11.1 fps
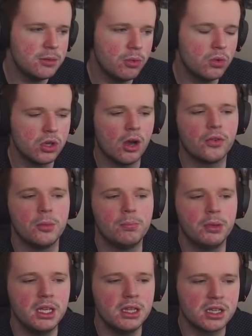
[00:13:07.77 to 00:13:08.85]
balls off, you
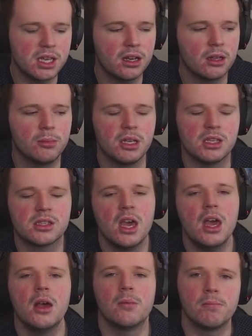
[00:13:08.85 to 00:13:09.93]
beat the centre mids.
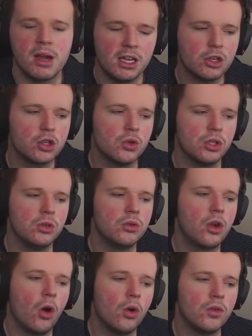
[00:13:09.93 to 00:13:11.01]
Make sure you
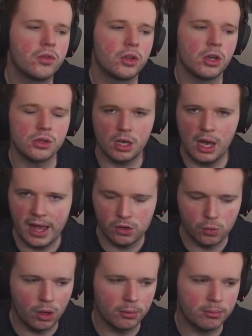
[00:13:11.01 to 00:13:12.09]
go for those
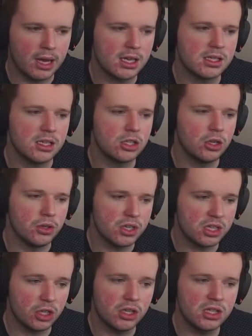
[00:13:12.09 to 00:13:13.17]
L1 passes. You know,
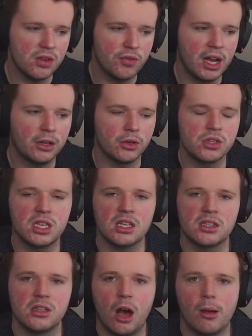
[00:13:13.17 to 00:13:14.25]
you can see Ronaldo sticks
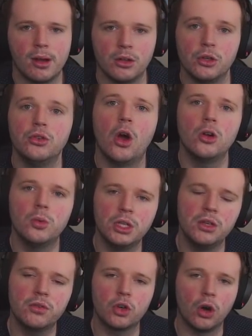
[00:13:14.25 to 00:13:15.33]
his arm out. You know when
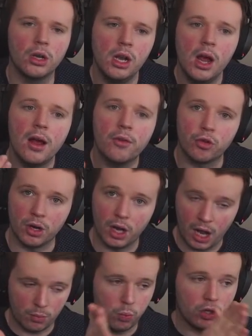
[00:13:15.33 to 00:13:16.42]
you've gone for
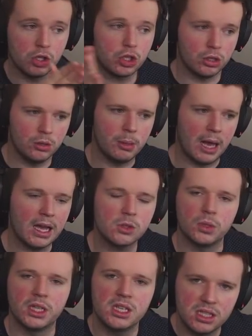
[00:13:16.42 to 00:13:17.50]
a 1-2 pass, when
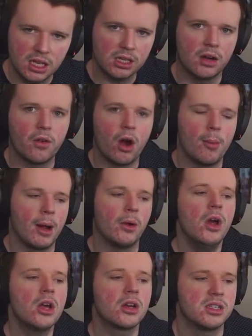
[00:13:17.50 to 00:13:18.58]
they stick their arm out,
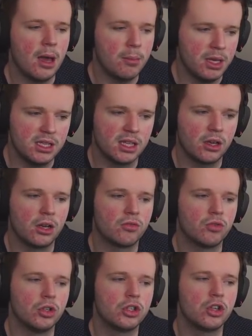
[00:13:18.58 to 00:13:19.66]
because that means they're going to
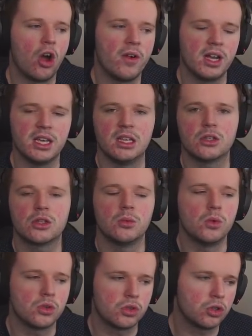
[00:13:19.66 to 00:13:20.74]
run directly in
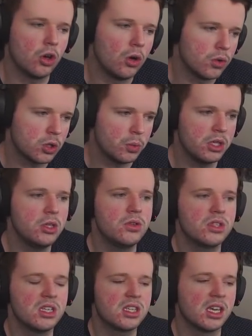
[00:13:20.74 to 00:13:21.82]
towards a goal. So we use
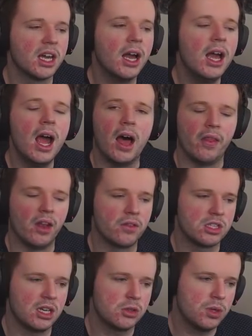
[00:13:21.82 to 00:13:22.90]
this here, and then obviously
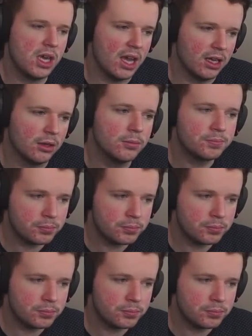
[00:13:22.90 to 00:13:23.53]
as we get in,